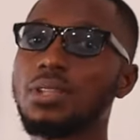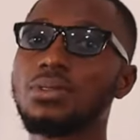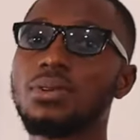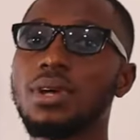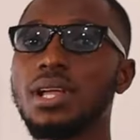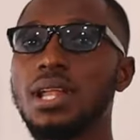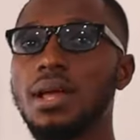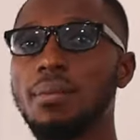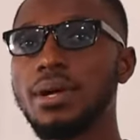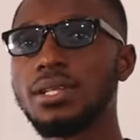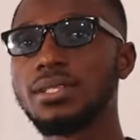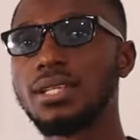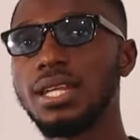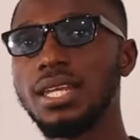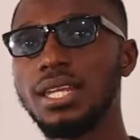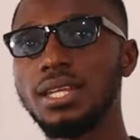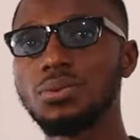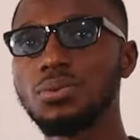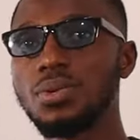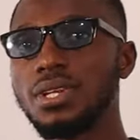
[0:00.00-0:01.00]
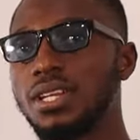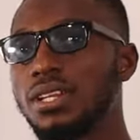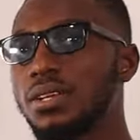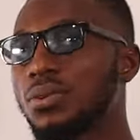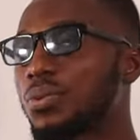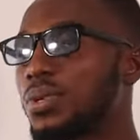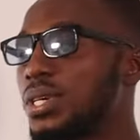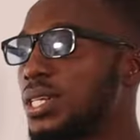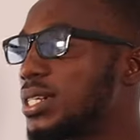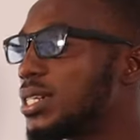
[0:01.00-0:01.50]
you're talking about a
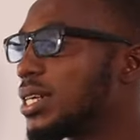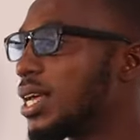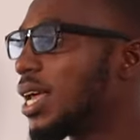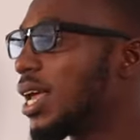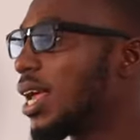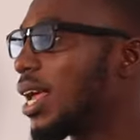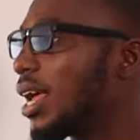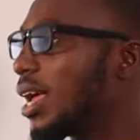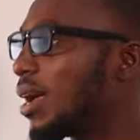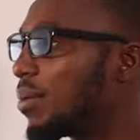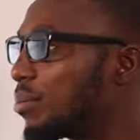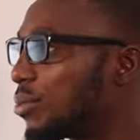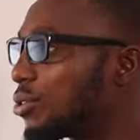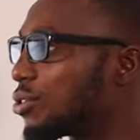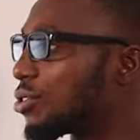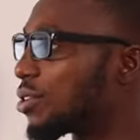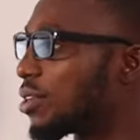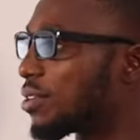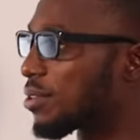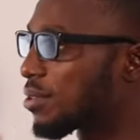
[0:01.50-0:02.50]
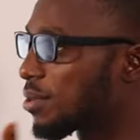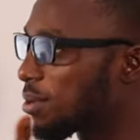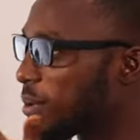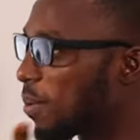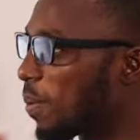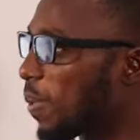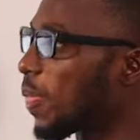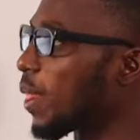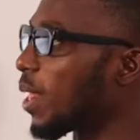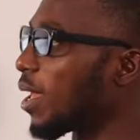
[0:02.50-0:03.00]
liquid-liquid emulsion.
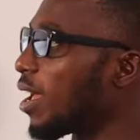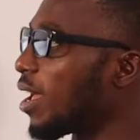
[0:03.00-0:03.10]
So,